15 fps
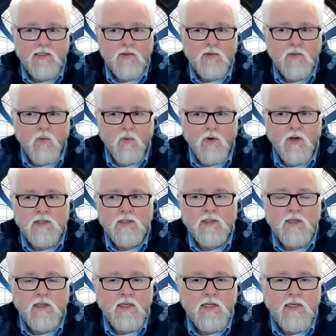work
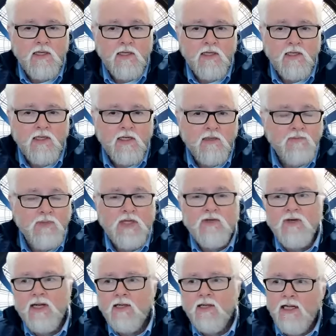the
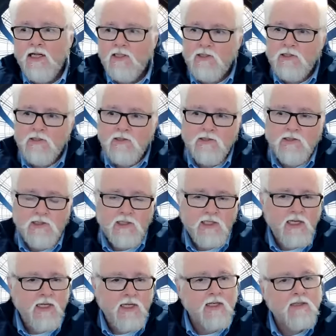internet connections
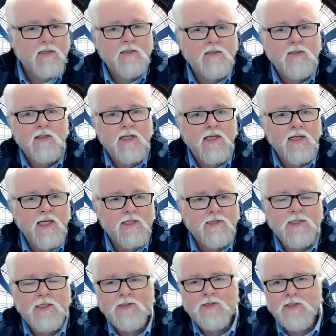and the hits
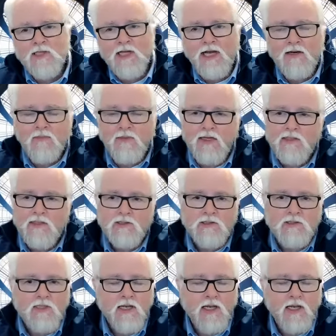against the
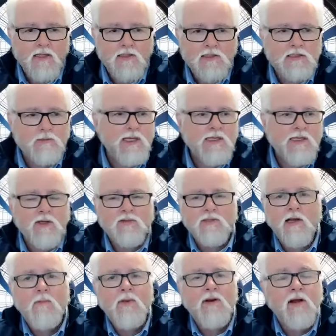database and speed those
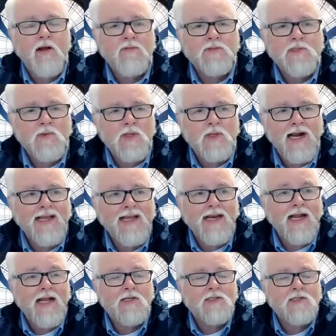up enough so that I can
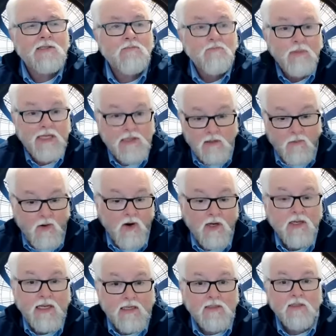actually beat the
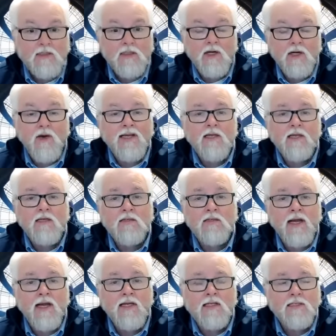market, I
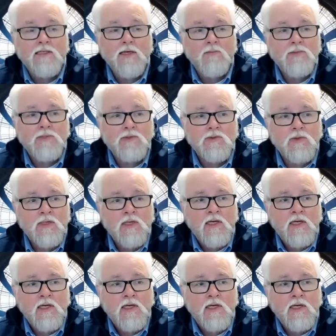can come to